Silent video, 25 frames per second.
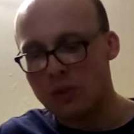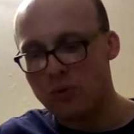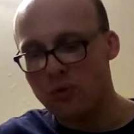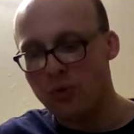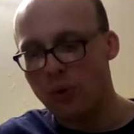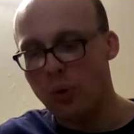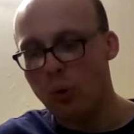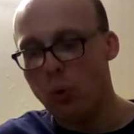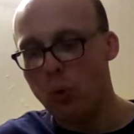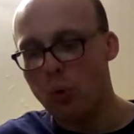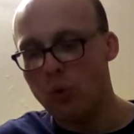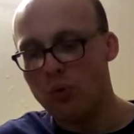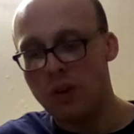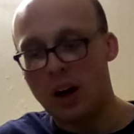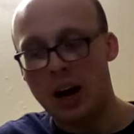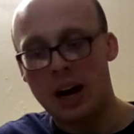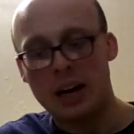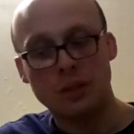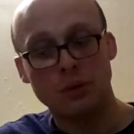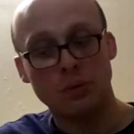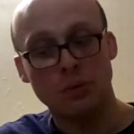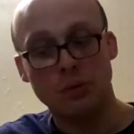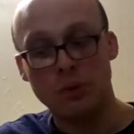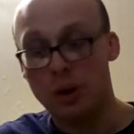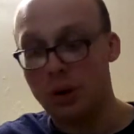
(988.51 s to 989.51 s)
4 that
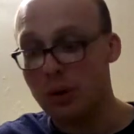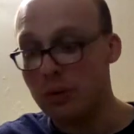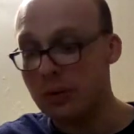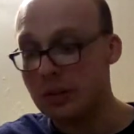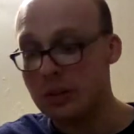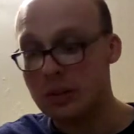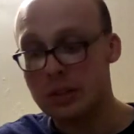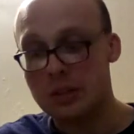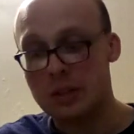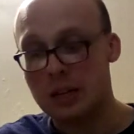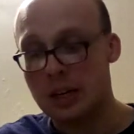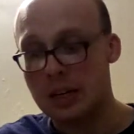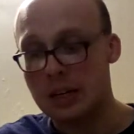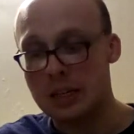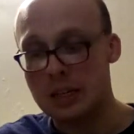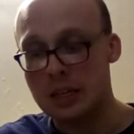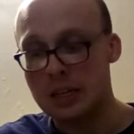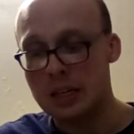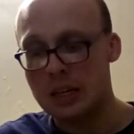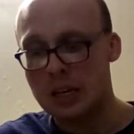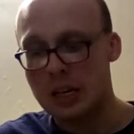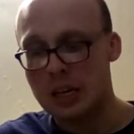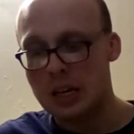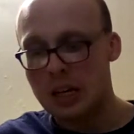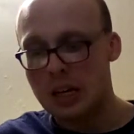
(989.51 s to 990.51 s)
I do not understand.